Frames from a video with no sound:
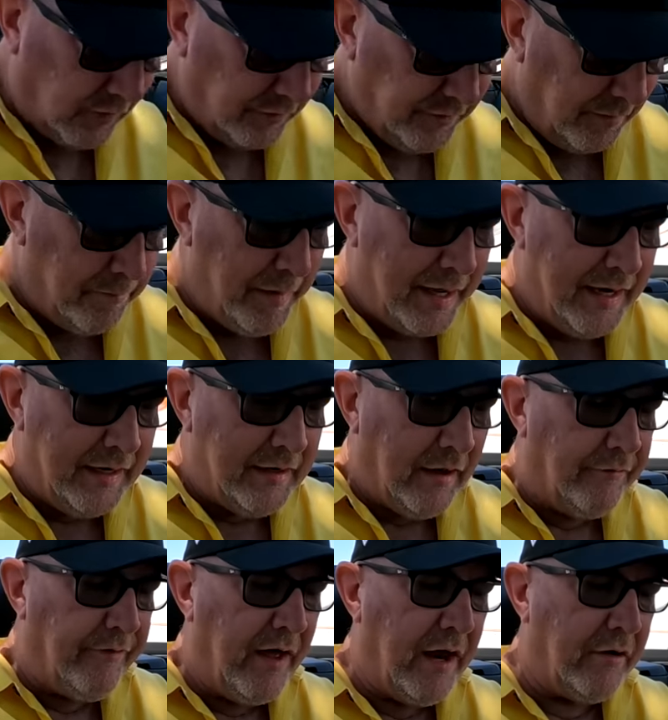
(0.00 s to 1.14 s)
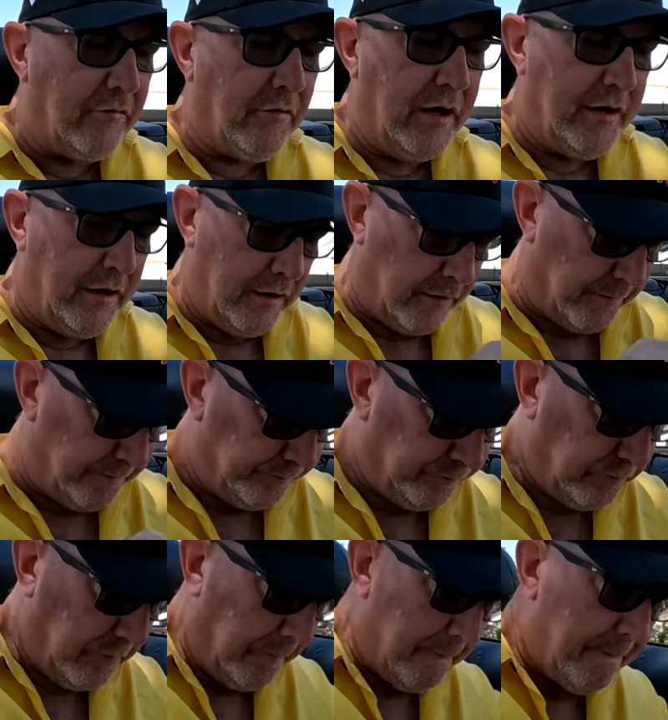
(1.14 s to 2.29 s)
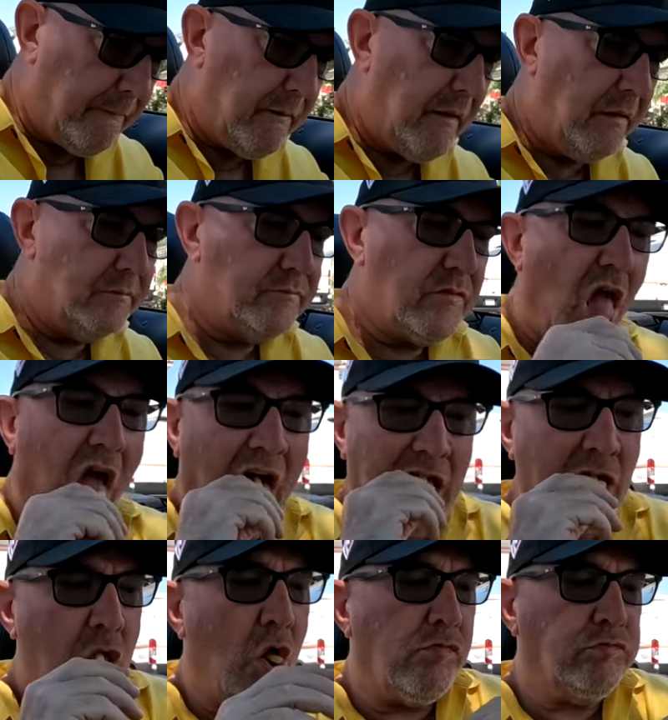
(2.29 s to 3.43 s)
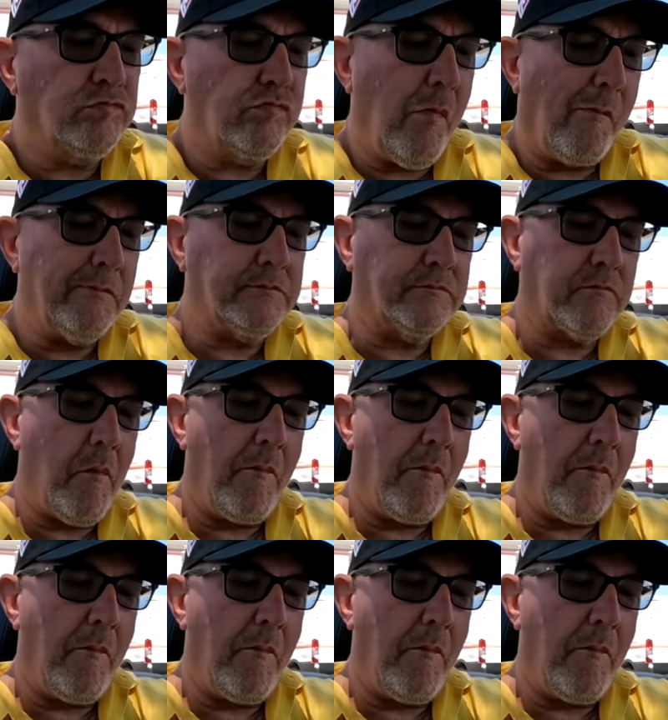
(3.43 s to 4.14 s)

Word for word: the main event right here. -hmm.